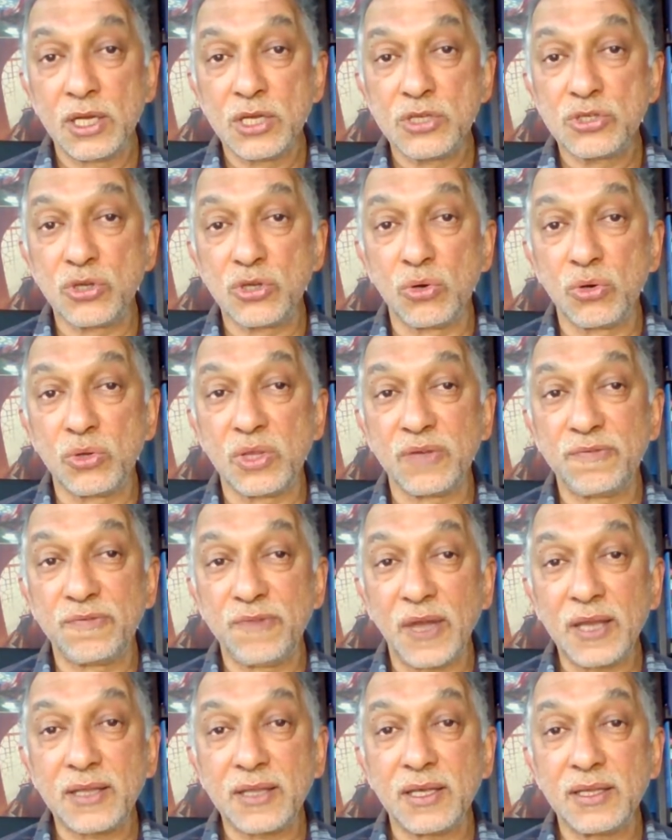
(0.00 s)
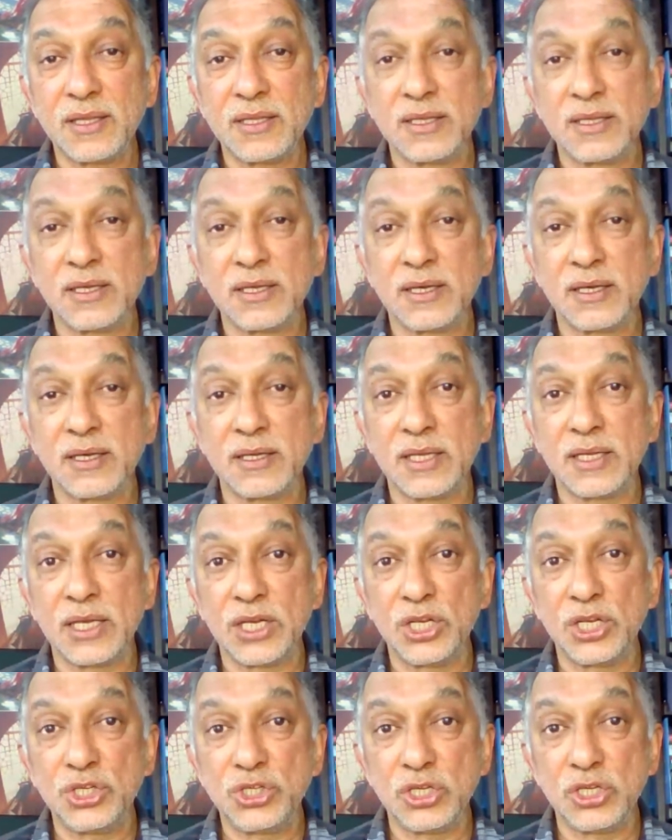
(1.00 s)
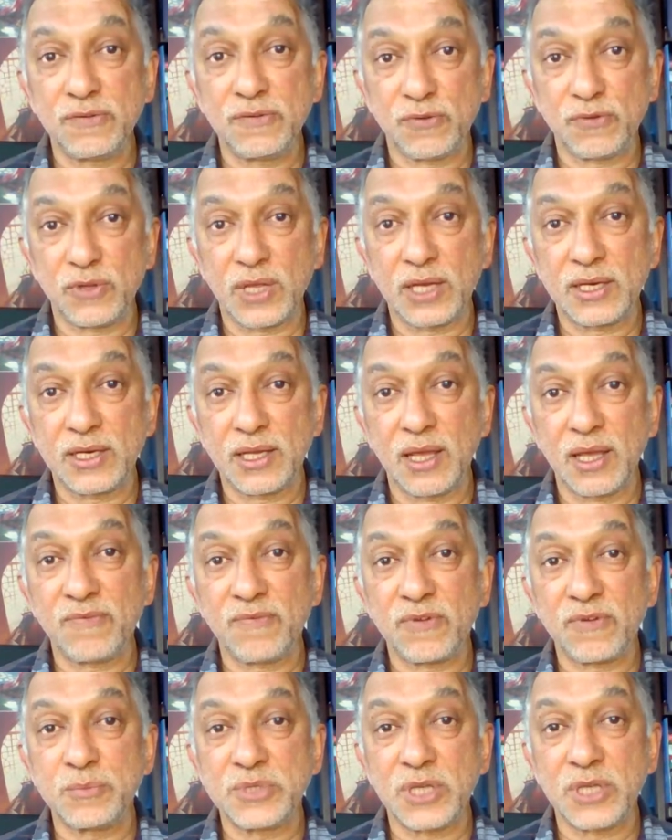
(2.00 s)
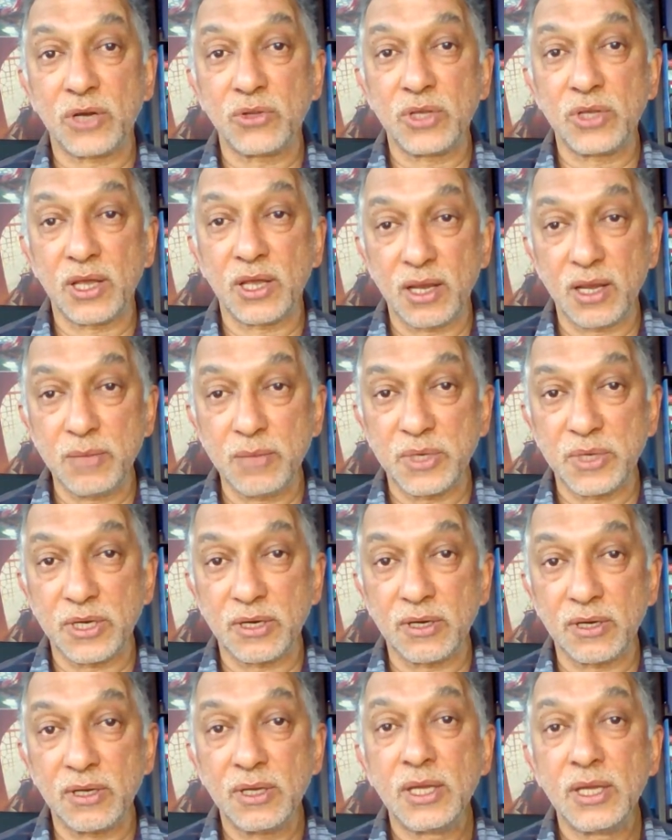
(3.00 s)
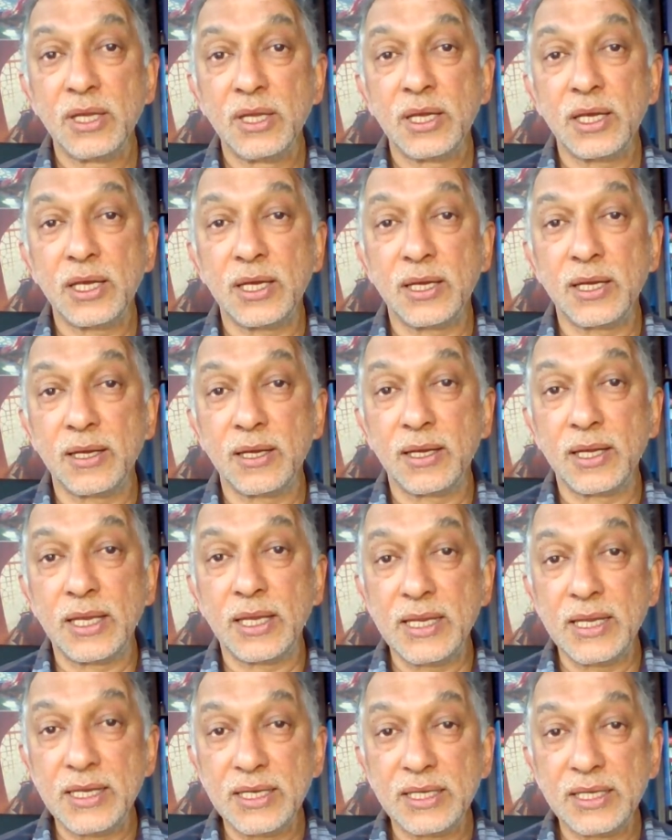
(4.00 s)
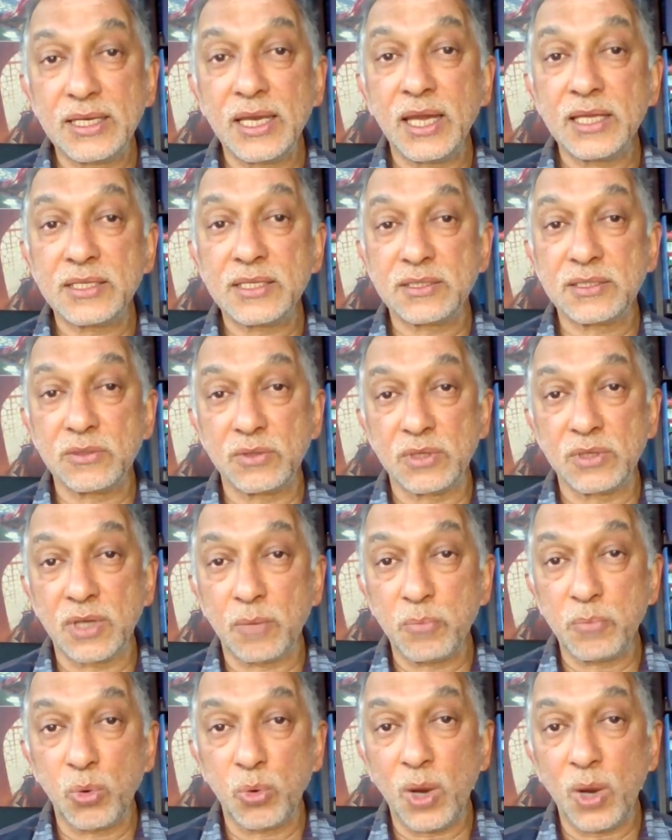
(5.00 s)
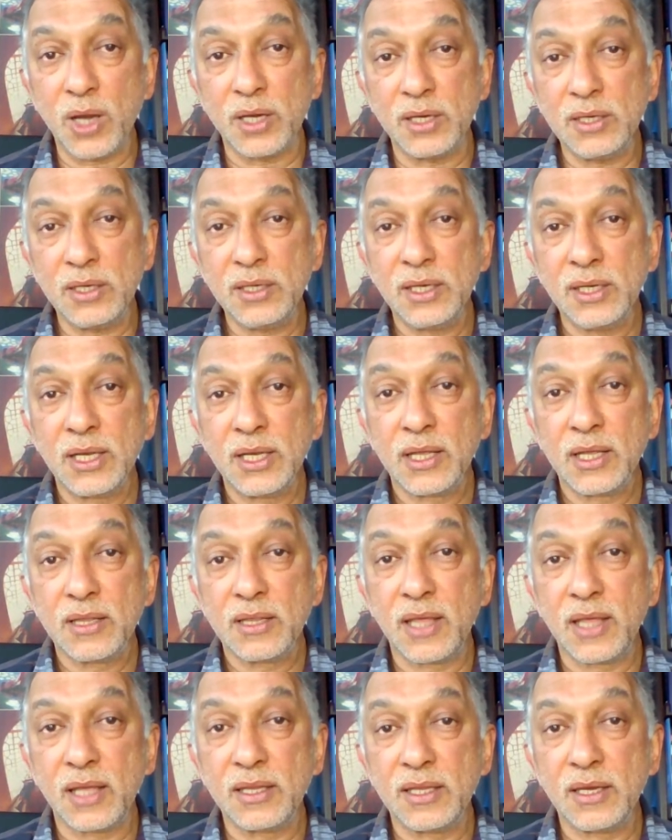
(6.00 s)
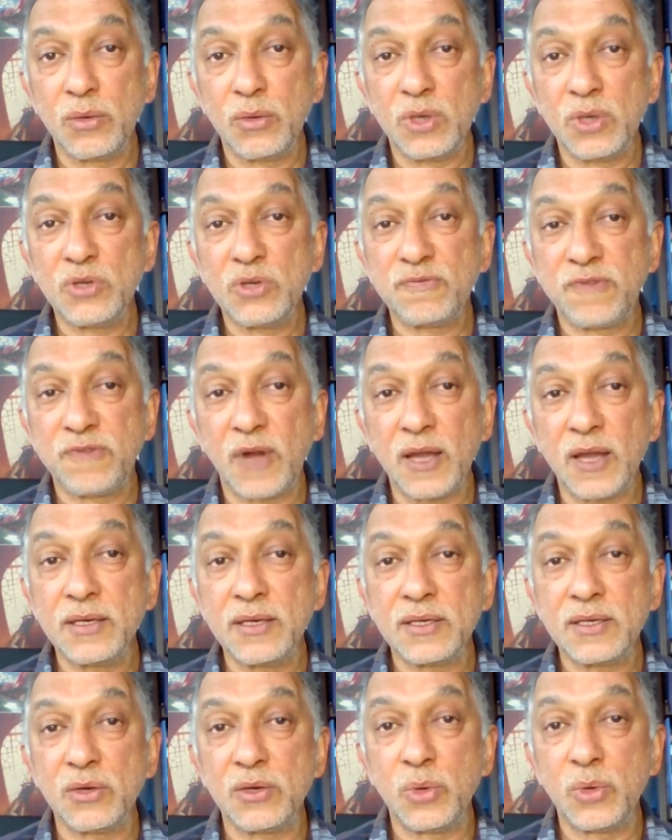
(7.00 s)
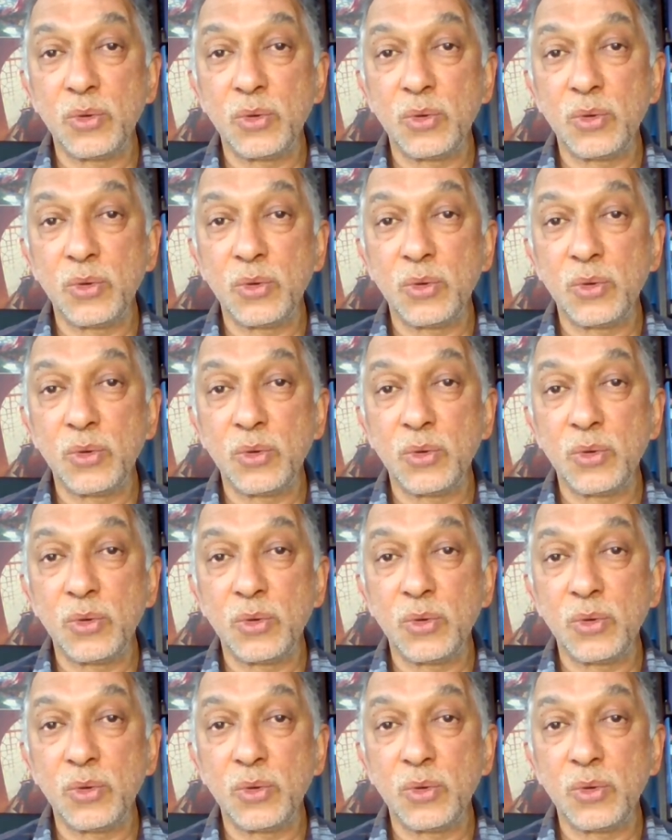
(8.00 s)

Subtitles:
So the fact that the initiative for that came from Saudi Arabia indicates, number one, that they want to find a